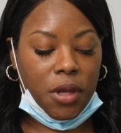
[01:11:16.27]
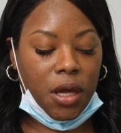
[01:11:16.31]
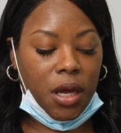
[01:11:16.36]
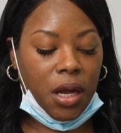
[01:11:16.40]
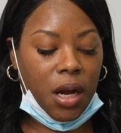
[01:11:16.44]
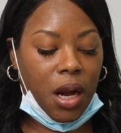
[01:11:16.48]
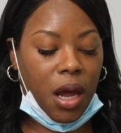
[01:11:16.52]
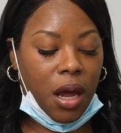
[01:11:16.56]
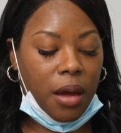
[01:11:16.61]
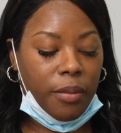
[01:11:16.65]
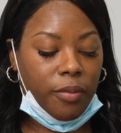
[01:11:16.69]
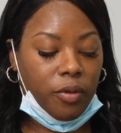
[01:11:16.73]

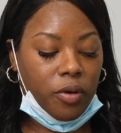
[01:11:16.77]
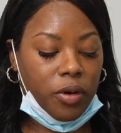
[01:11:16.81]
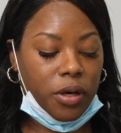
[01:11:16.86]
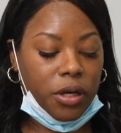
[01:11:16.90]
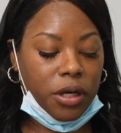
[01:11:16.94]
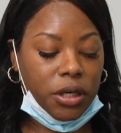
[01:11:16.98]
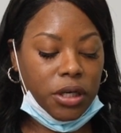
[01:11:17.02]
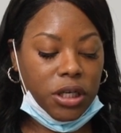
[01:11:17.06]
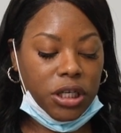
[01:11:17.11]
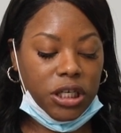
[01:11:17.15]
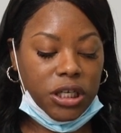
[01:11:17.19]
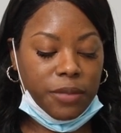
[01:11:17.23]
And I'm going
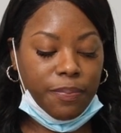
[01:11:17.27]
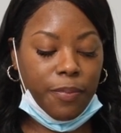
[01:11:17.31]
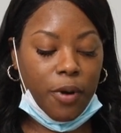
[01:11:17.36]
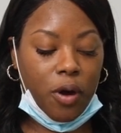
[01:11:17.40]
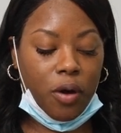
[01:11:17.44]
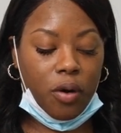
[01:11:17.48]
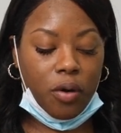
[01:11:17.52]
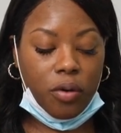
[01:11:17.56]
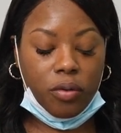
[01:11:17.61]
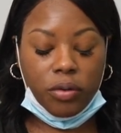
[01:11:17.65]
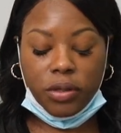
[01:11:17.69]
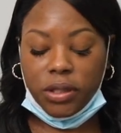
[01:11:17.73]
to
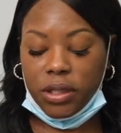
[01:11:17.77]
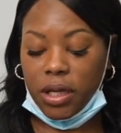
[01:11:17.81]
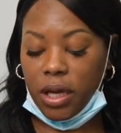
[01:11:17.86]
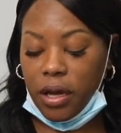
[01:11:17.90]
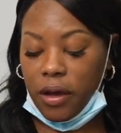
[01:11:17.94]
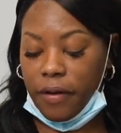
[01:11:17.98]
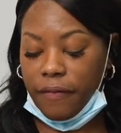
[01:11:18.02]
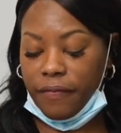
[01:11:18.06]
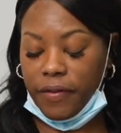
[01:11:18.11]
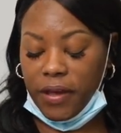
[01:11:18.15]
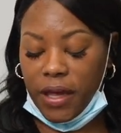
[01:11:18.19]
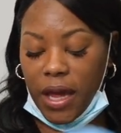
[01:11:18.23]
dispose
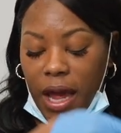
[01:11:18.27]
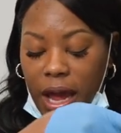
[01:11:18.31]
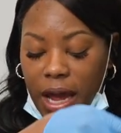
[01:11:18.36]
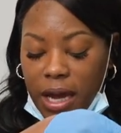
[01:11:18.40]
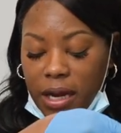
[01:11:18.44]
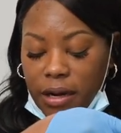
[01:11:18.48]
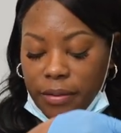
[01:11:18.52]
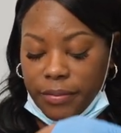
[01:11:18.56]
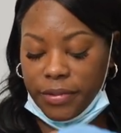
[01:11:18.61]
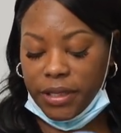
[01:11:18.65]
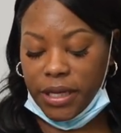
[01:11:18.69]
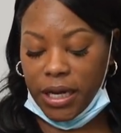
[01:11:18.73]
of the
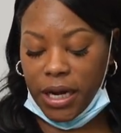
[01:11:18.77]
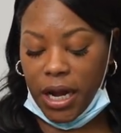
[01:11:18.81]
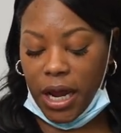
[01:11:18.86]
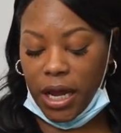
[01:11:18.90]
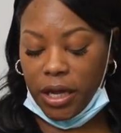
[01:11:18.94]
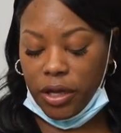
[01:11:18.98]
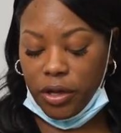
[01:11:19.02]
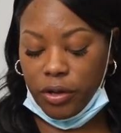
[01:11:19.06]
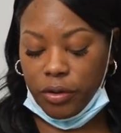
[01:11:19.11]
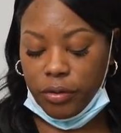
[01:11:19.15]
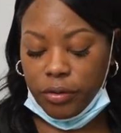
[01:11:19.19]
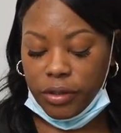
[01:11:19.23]
items that I
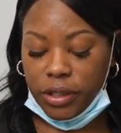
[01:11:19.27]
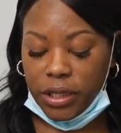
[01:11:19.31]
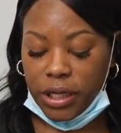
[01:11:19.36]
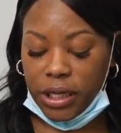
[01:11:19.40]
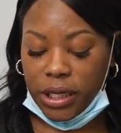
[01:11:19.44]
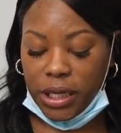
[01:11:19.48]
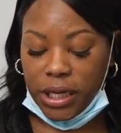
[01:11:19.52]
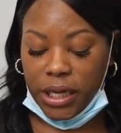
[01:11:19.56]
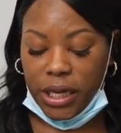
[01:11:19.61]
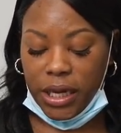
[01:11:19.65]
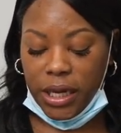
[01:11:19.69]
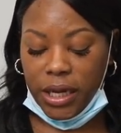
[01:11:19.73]
used to
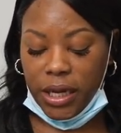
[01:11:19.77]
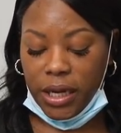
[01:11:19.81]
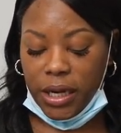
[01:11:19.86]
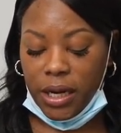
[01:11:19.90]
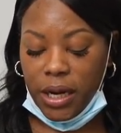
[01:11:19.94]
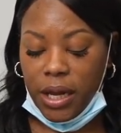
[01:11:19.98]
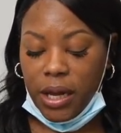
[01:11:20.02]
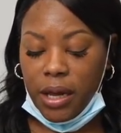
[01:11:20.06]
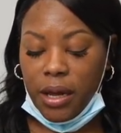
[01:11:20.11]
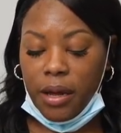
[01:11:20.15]
clean